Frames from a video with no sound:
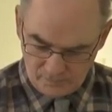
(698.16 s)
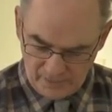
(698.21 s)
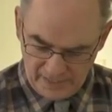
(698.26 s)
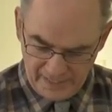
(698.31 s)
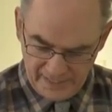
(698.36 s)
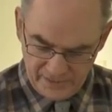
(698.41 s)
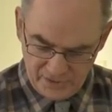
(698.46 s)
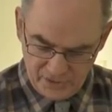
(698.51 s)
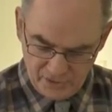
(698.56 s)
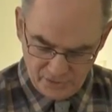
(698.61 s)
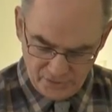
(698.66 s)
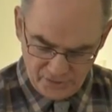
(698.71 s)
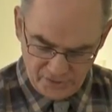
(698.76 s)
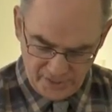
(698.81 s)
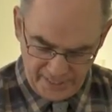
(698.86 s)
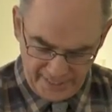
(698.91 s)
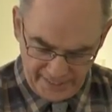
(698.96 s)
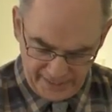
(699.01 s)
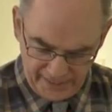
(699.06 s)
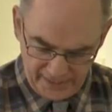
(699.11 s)
is your
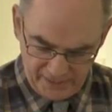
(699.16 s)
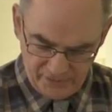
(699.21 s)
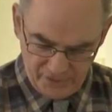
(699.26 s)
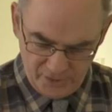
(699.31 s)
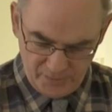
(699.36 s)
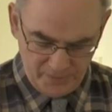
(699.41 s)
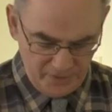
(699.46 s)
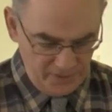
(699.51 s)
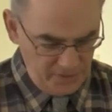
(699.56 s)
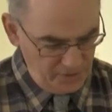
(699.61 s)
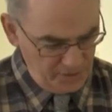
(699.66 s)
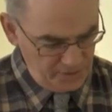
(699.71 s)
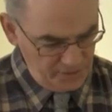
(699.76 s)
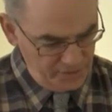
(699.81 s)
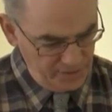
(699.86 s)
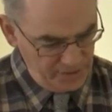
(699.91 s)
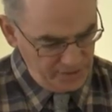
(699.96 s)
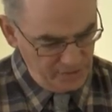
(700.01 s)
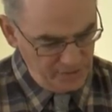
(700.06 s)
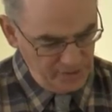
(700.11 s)
secularist position,
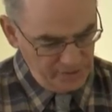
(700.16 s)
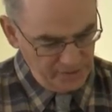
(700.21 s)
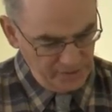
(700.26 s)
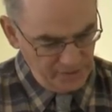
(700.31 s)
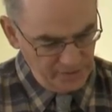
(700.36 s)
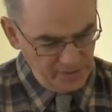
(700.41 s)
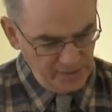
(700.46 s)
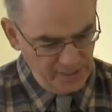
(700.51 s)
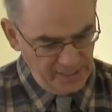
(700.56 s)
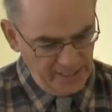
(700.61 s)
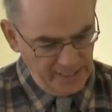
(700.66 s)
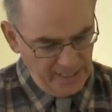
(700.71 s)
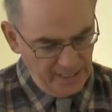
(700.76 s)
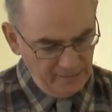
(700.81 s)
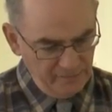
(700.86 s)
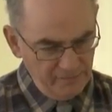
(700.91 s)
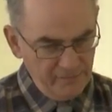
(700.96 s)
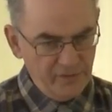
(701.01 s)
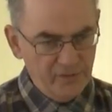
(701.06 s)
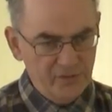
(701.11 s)
says Jesus
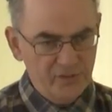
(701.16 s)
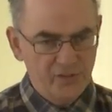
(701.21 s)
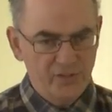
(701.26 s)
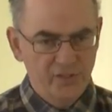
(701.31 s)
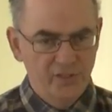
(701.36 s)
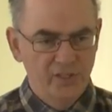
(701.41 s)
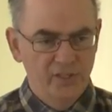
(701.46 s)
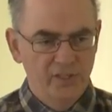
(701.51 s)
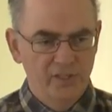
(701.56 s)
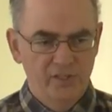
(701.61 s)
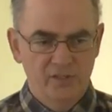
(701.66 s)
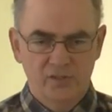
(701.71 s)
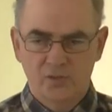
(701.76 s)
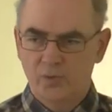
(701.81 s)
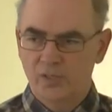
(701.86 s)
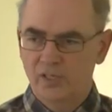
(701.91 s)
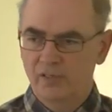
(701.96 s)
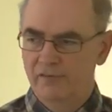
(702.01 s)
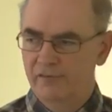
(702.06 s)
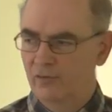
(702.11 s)
in verse
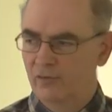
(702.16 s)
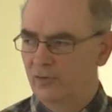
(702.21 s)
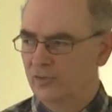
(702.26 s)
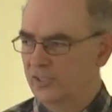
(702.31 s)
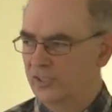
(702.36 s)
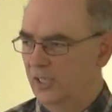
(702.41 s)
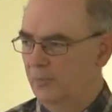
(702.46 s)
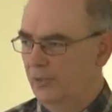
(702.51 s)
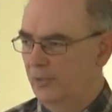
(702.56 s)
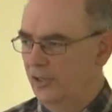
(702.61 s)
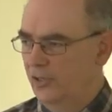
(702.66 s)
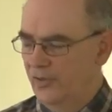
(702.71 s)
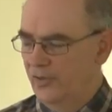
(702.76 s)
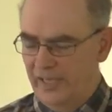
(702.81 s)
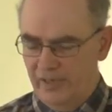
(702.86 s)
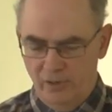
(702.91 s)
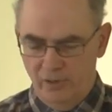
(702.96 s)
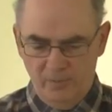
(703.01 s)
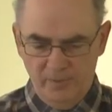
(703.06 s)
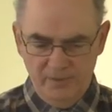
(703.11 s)
24. Has anybody got
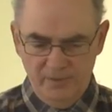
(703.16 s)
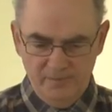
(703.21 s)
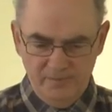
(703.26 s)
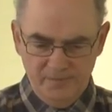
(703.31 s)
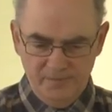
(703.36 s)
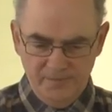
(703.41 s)
that open?